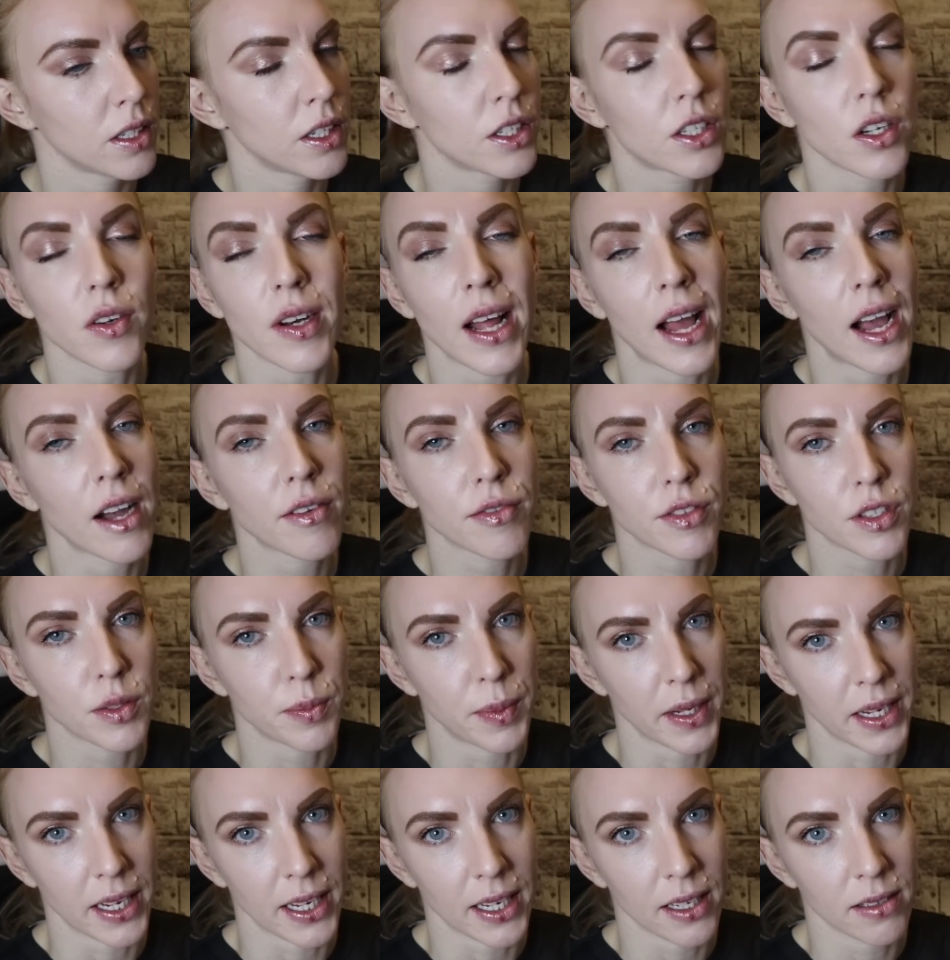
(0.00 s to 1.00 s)
You don't have to
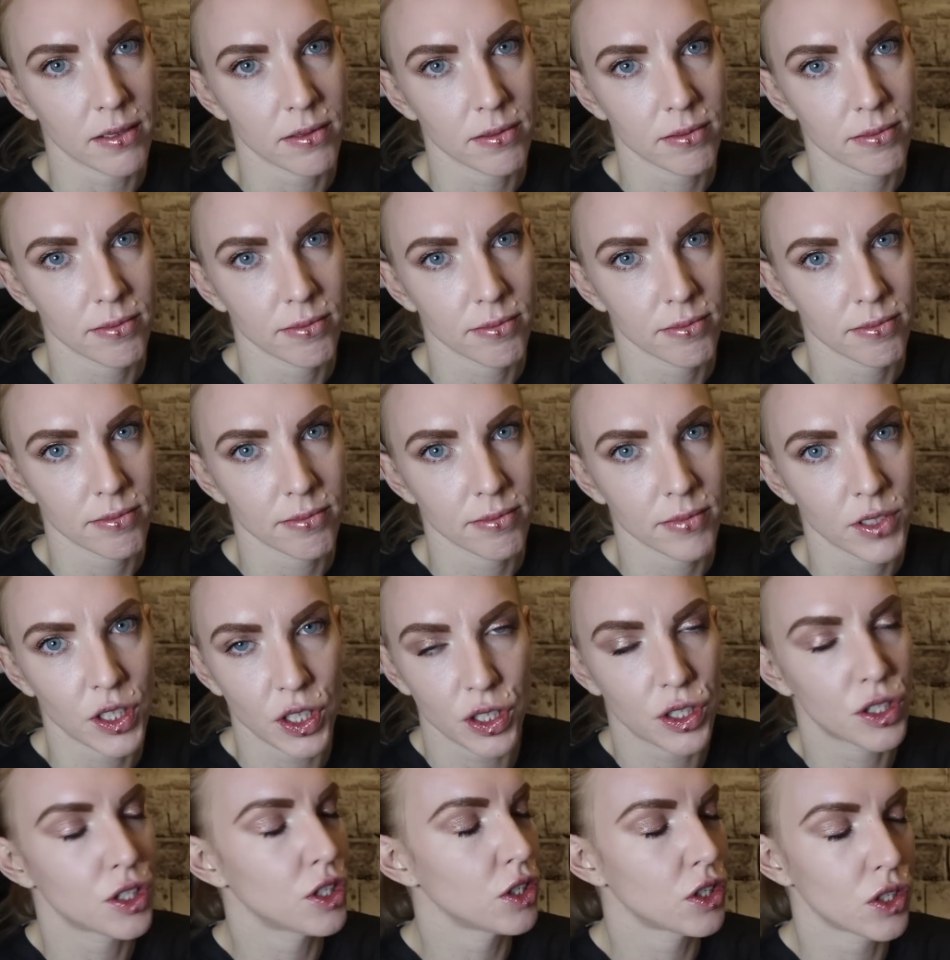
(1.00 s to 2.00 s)
be
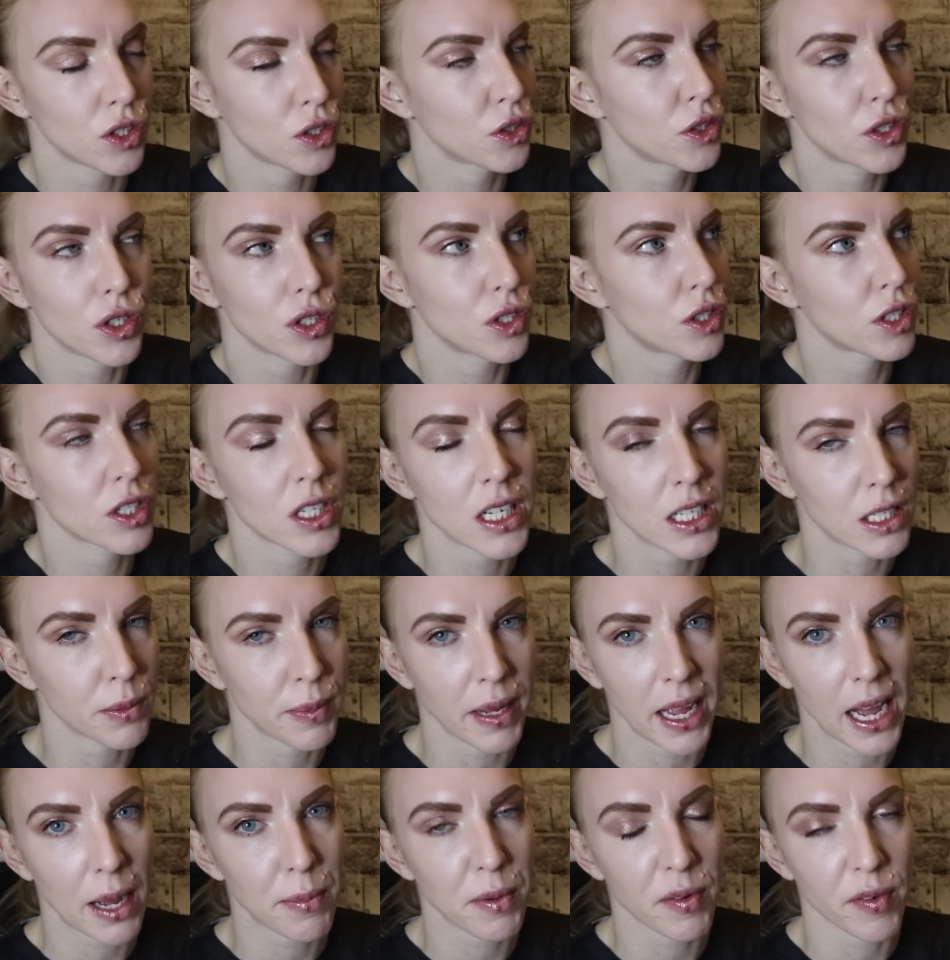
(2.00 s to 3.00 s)
you, you should you just need to
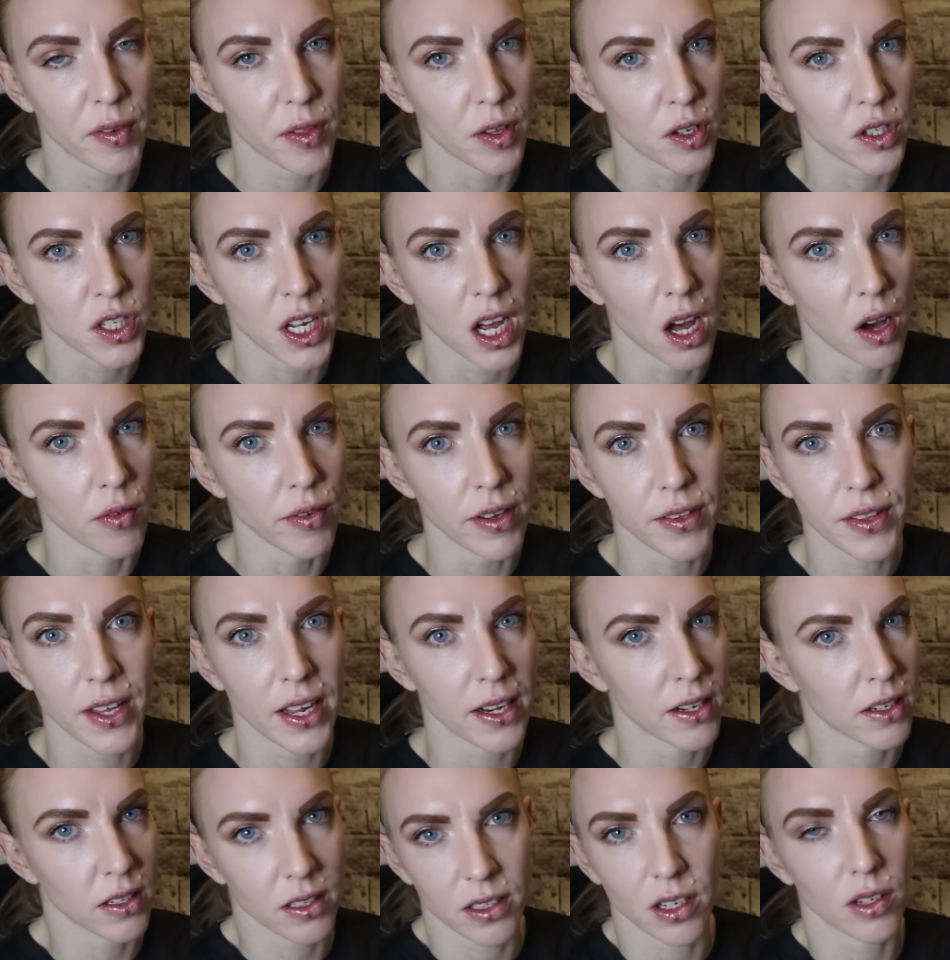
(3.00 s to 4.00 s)
be happy with yourself and
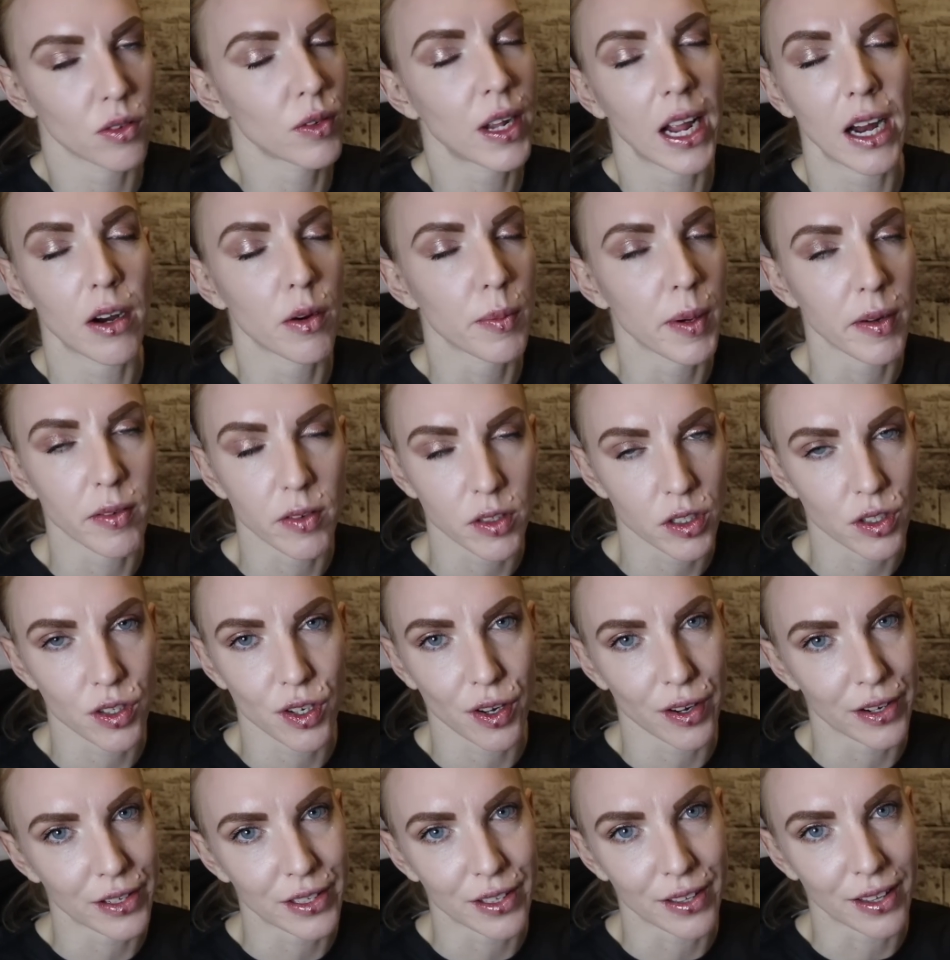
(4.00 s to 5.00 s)
then don't care about what
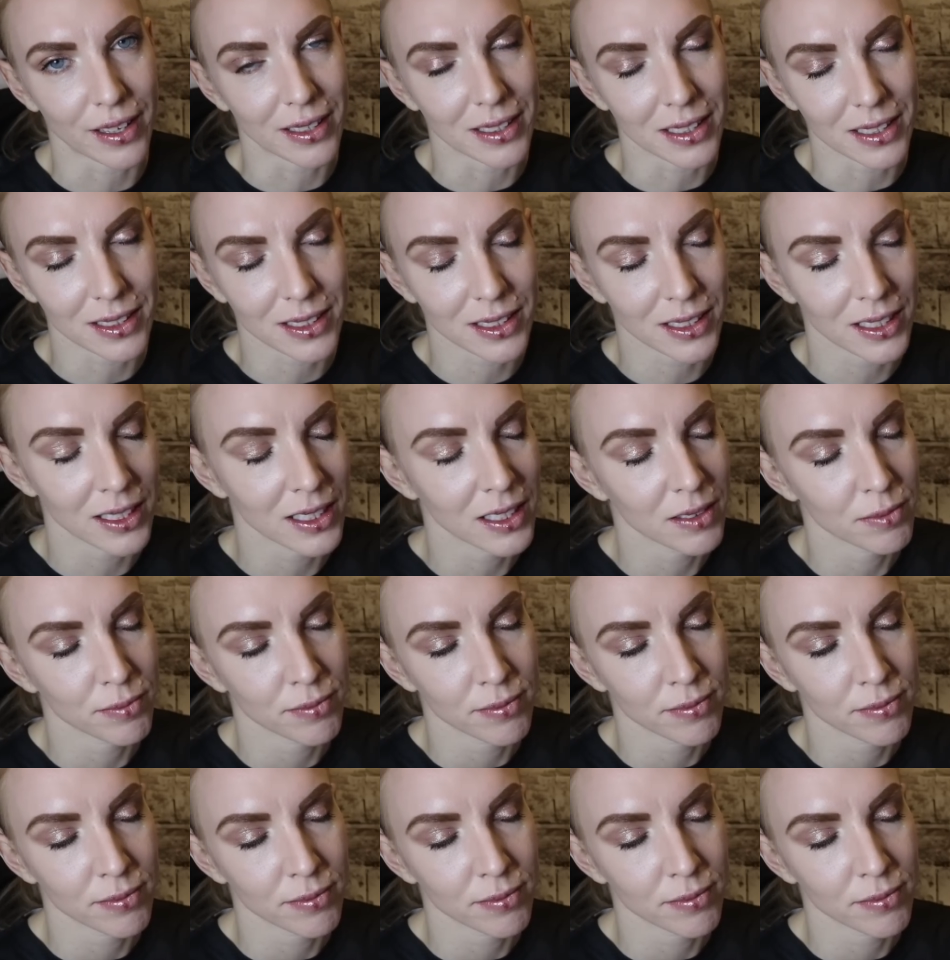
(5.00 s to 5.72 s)
society thinks